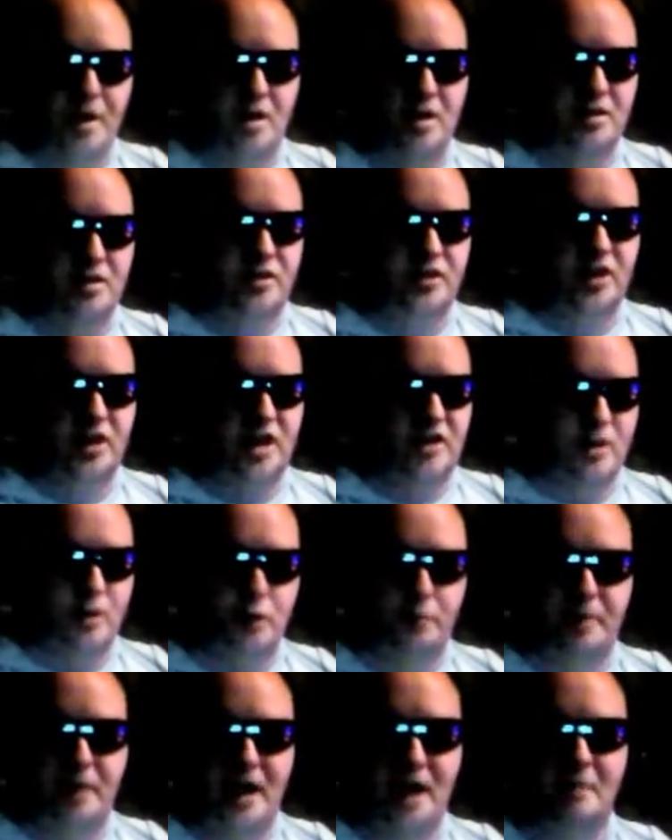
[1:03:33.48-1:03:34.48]
Burton's and
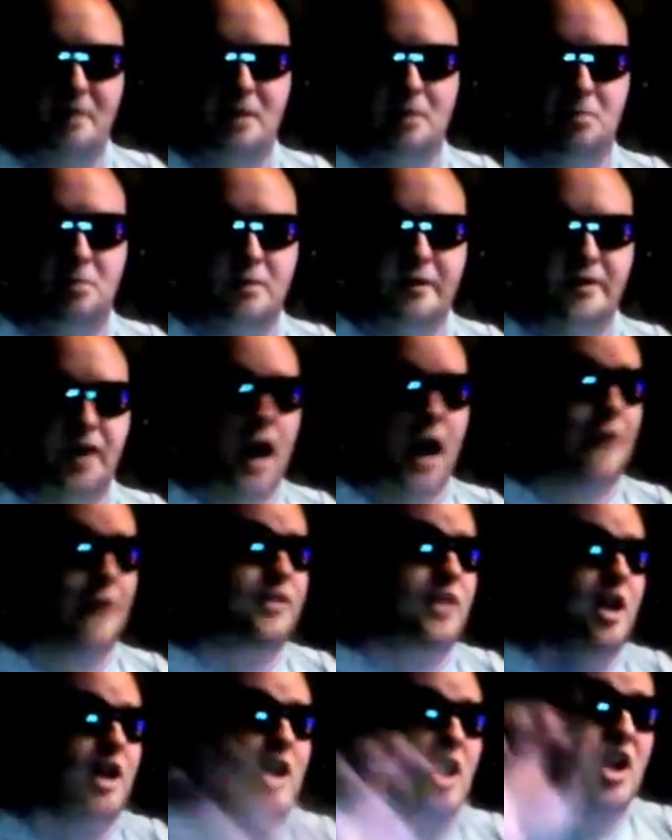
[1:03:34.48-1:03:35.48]
those Batman movies. I
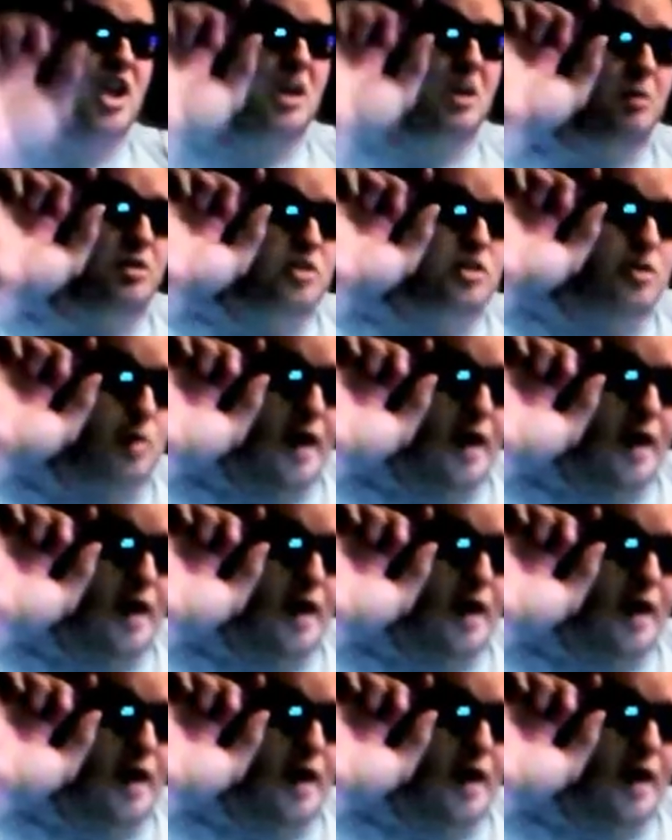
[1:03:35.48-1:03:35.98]
say he was